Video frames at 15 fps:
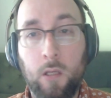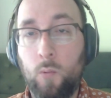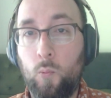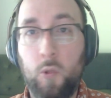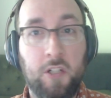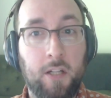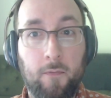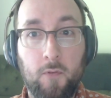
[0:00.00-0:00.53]

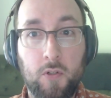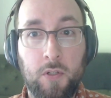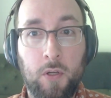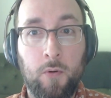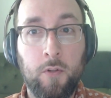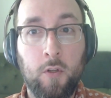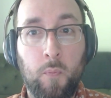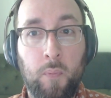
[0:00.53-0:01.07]
Whichever
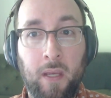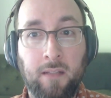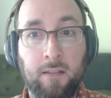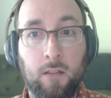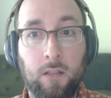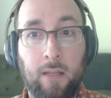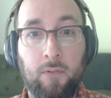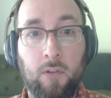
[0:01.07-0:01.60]
zone you pick to
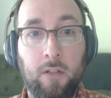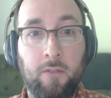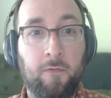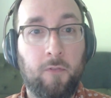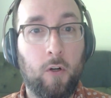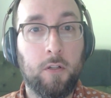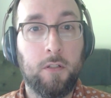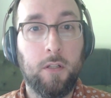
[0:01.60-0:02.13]
level in
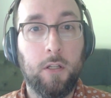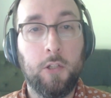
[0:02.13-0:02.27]
first,